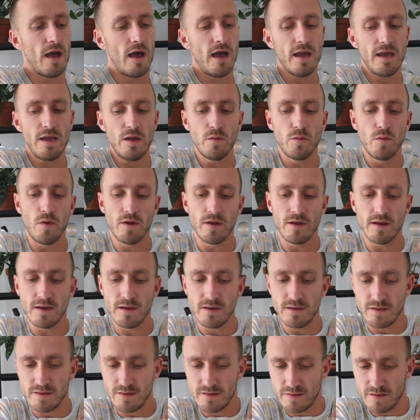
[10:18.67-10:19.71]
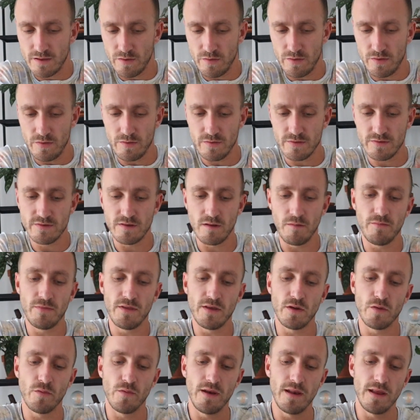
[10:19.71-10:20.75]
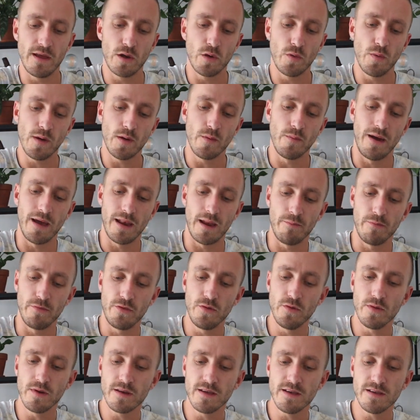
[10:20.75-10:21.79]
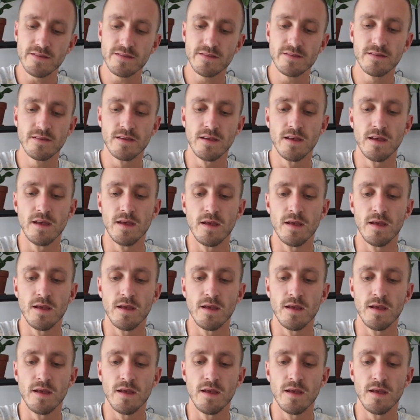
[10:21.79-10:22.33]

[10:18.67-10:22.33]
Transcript: I want to tell you something really quick while I'm doing this,